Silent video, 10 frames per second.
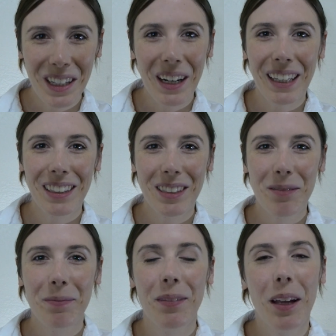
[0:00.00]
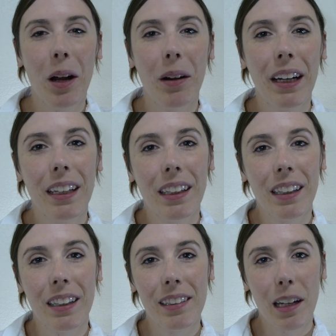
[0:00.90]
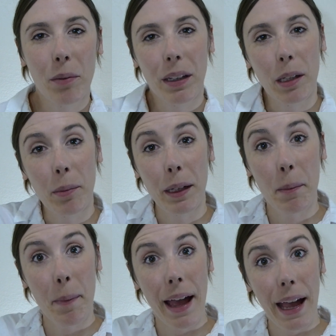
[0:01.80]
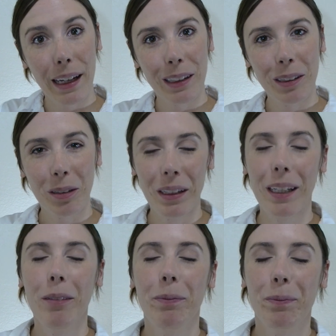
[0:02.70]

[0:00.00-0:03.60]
Great. All right, and this time we're going to bring it back, okay?